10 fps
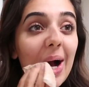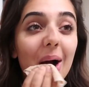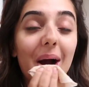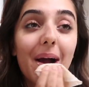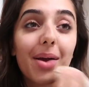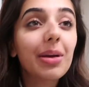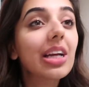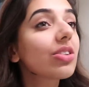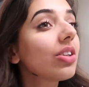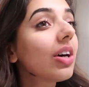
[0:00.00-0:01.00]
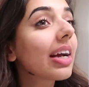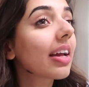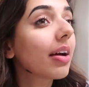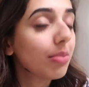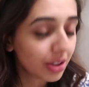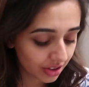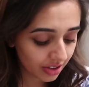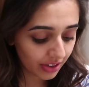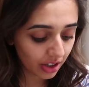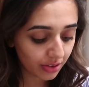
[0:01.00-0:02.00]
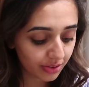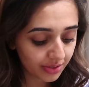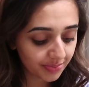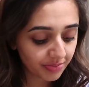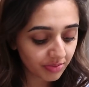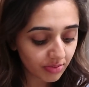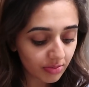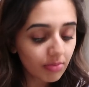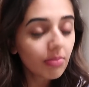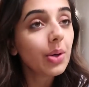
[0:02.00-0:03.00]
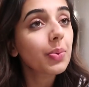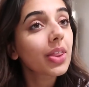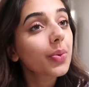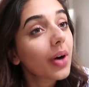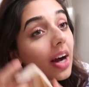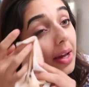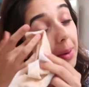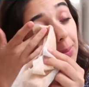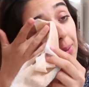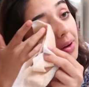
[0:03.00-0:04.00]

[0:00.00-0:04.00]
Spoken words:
I make sure I get most of it off with the wipe.